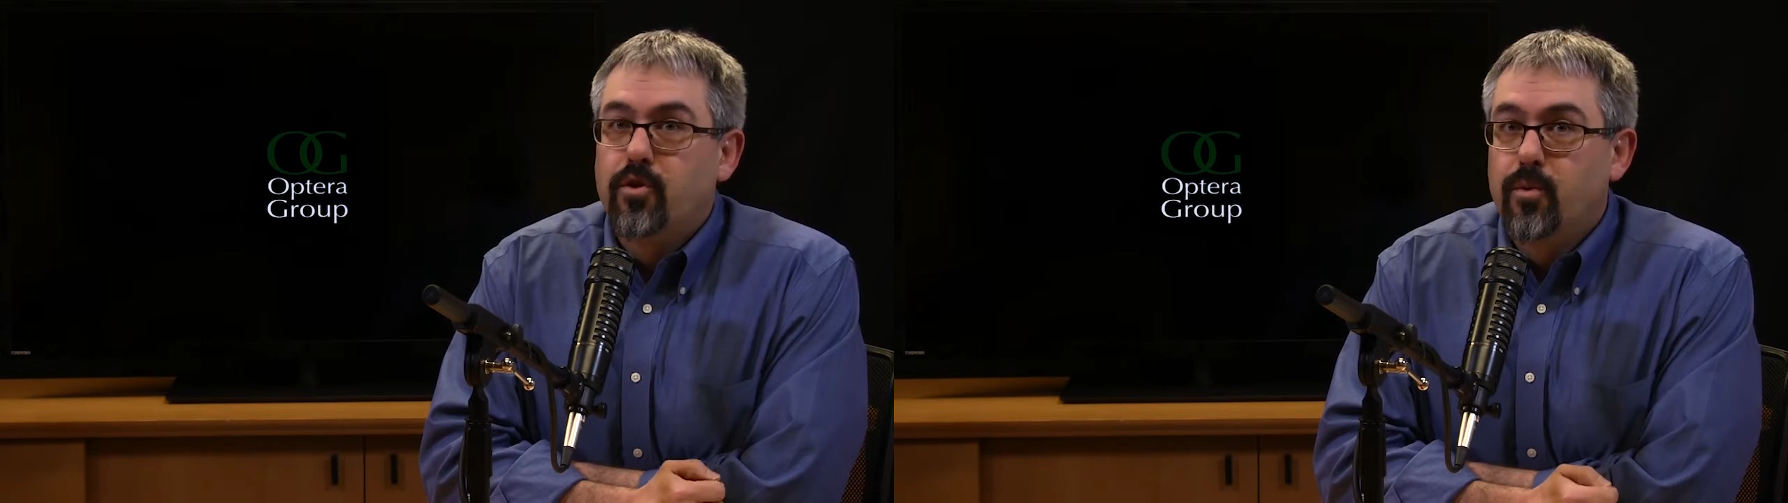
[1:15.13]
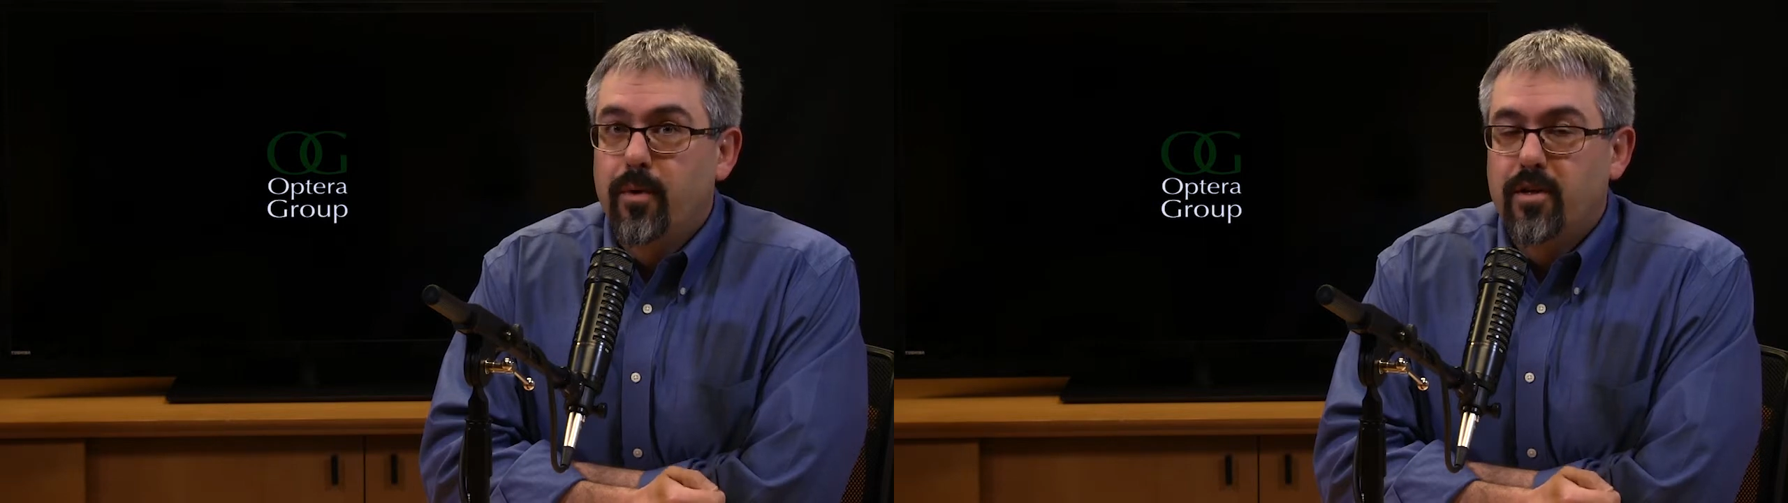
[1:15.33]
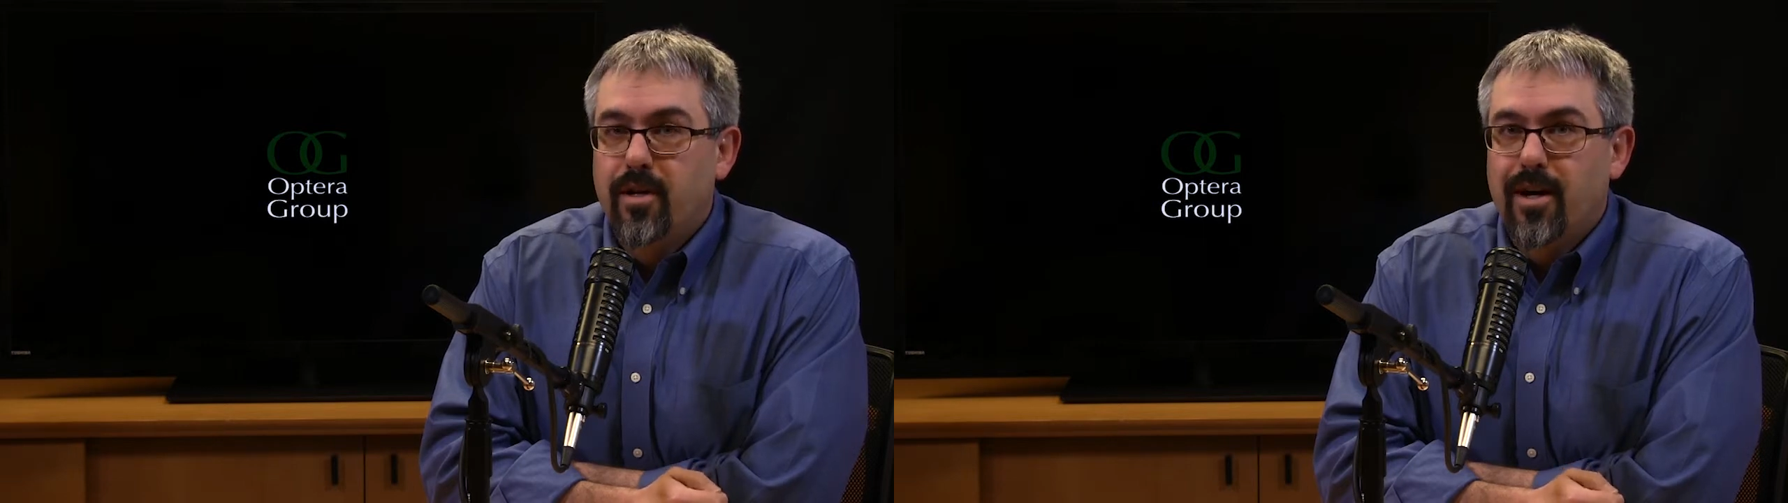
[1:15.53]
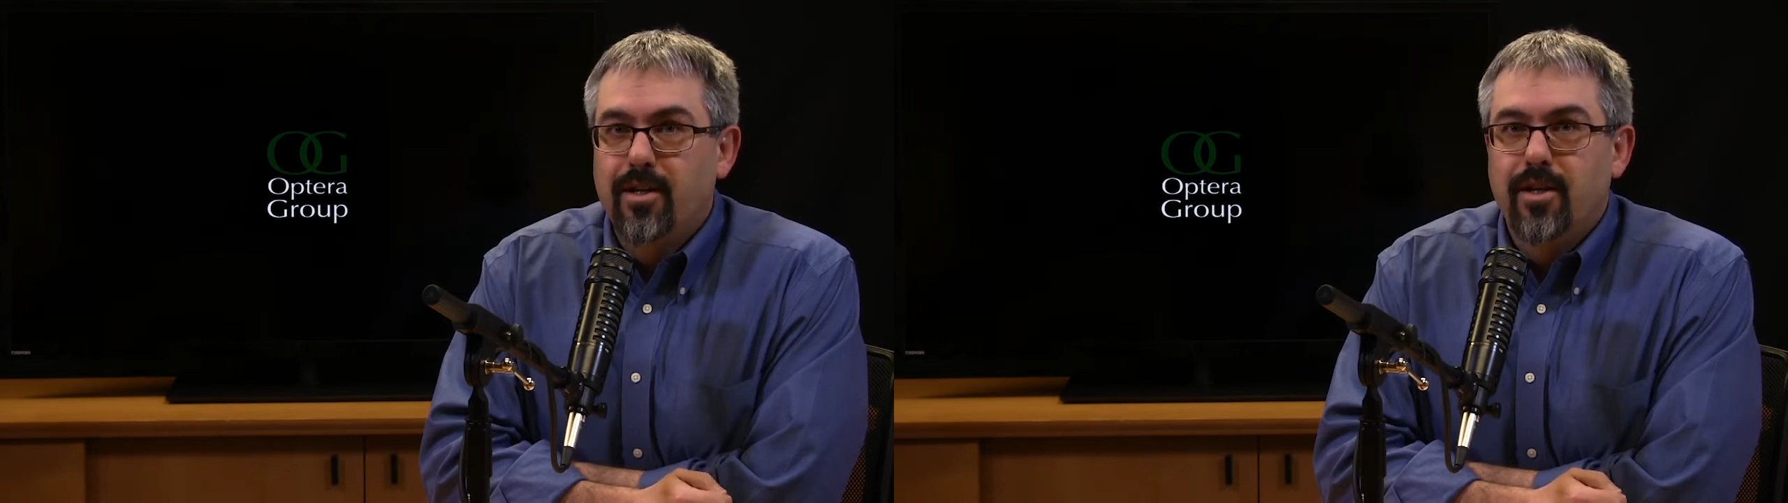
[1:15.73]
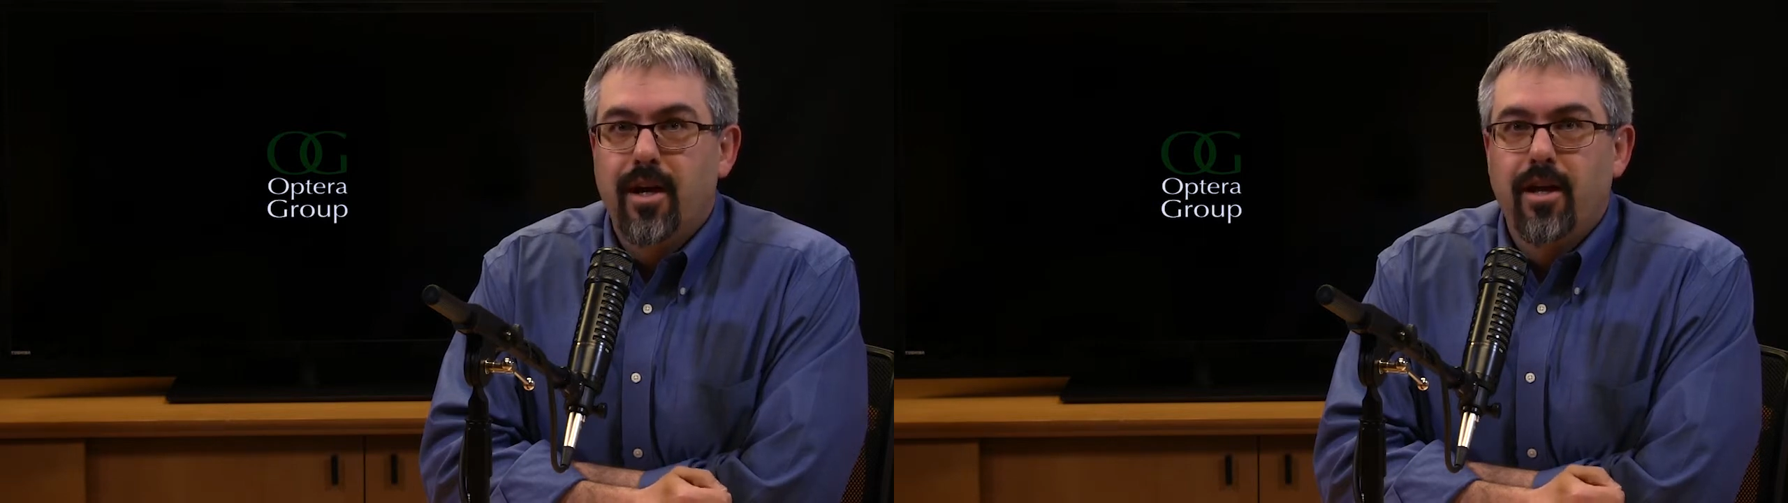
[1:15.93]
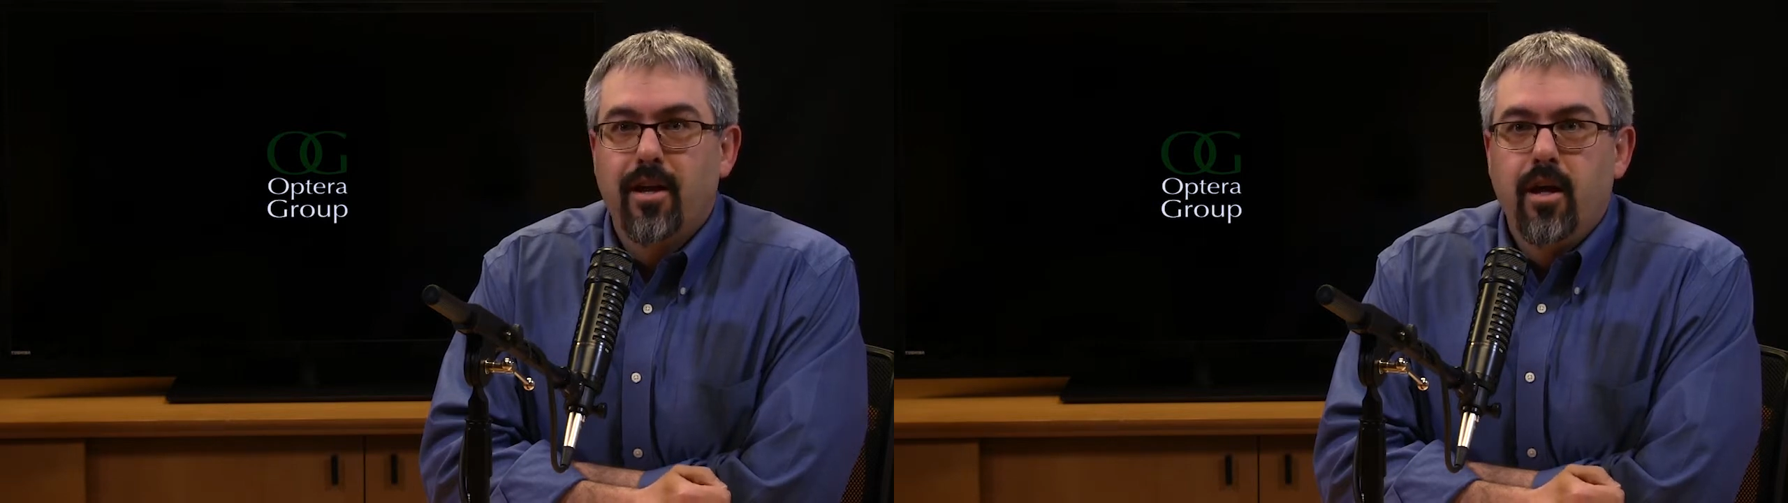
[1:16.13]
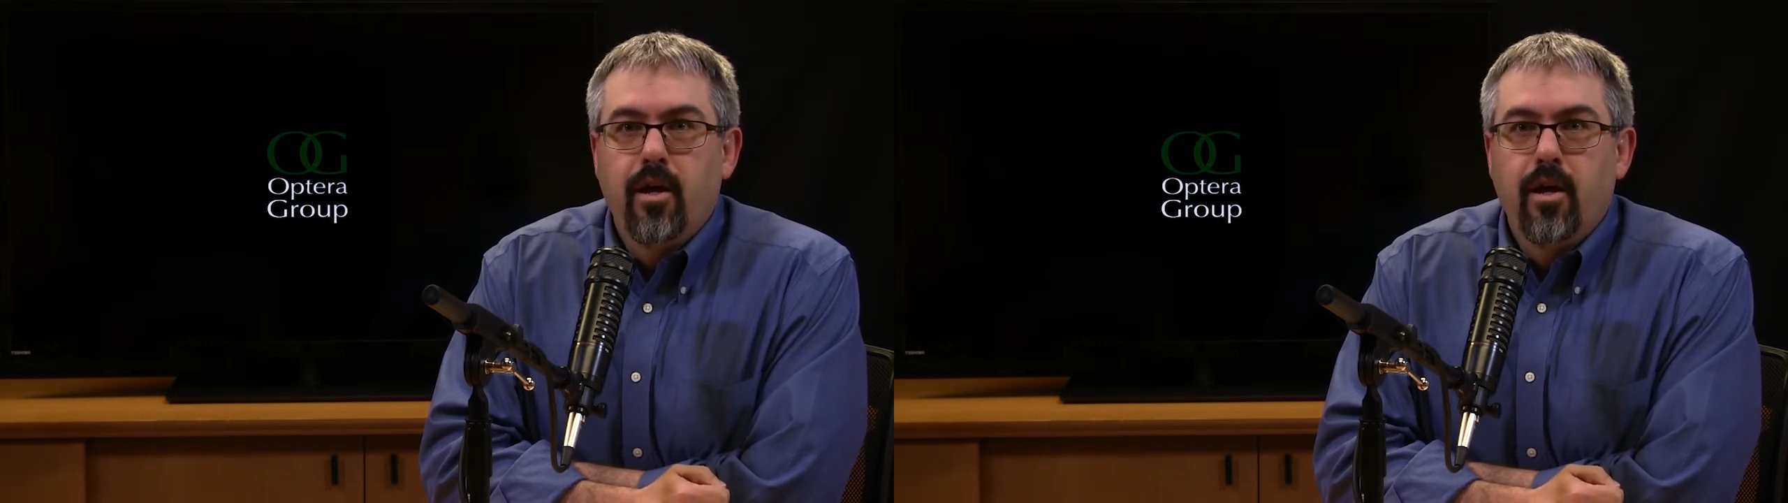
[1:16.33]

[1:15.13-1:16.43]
too much content,